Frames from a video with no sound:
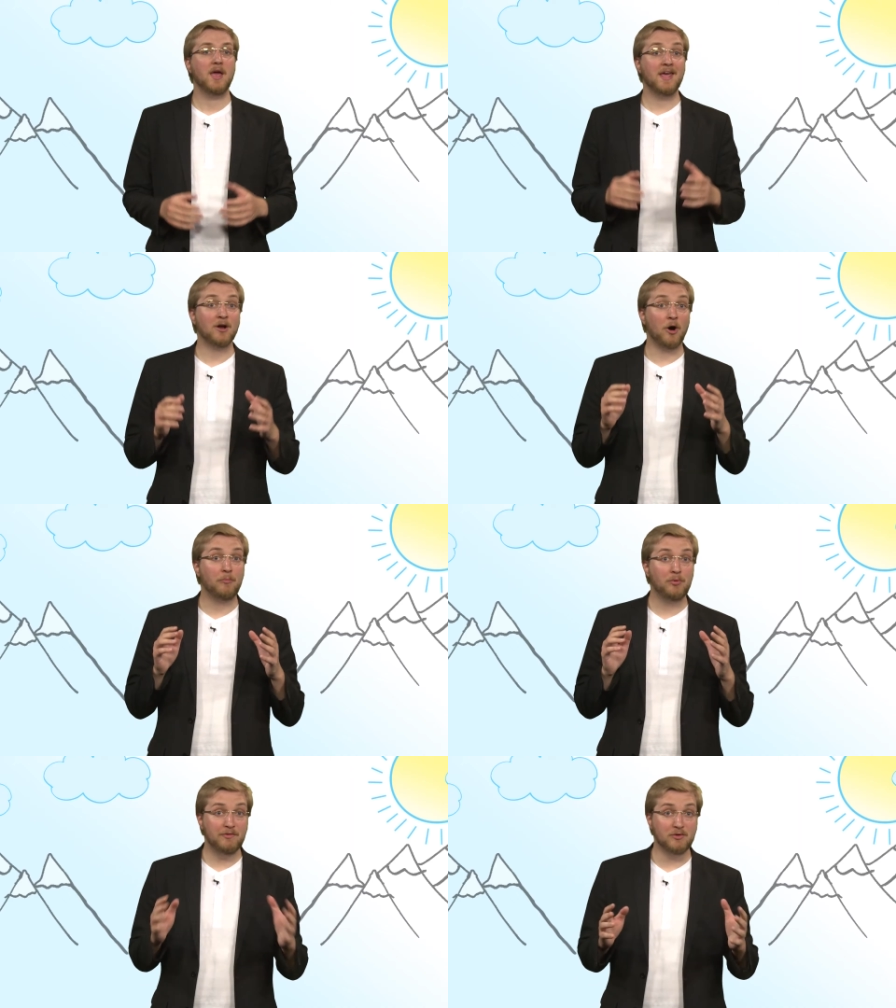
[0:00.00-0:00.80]
In our
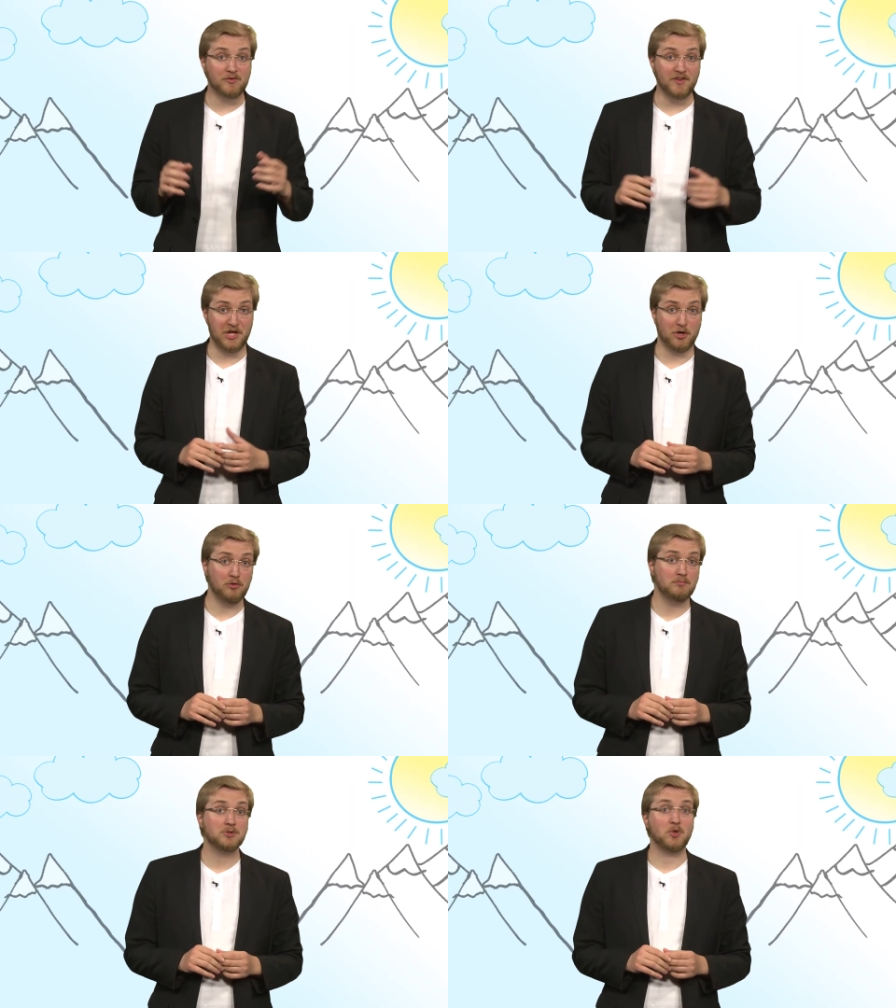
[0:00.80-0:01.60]
previous
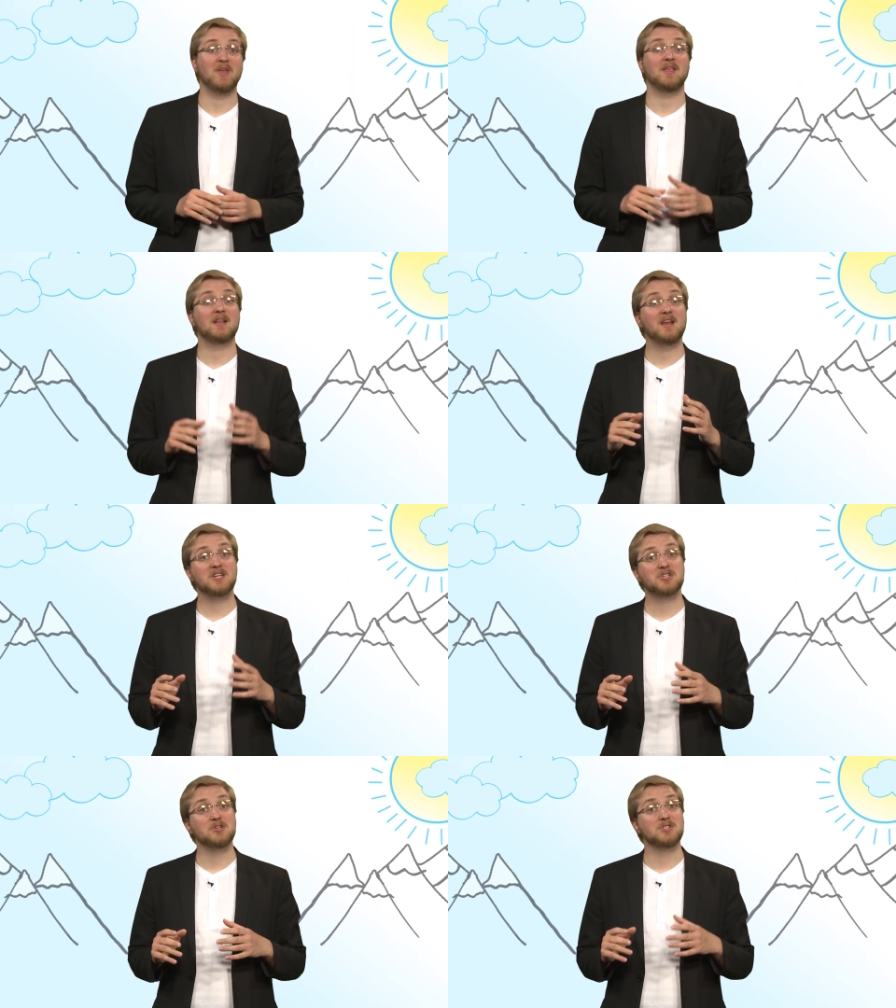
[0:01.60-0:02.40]
video, showing that
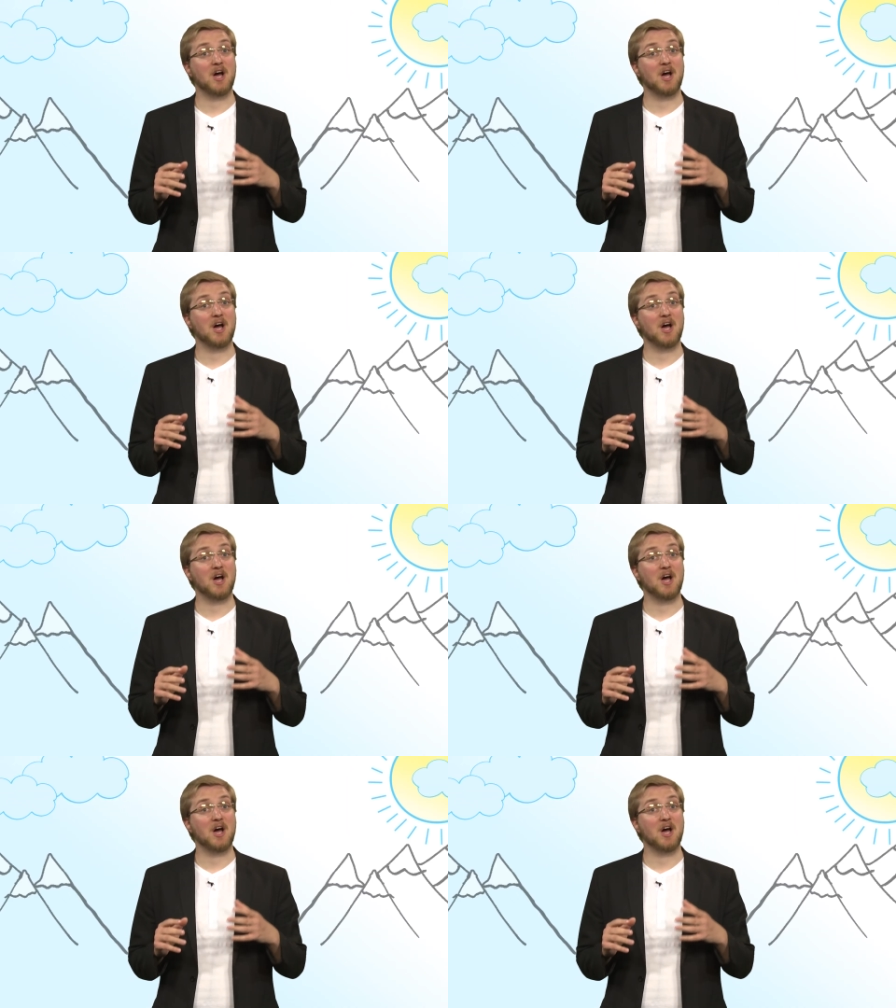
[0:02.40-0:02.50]
glaciers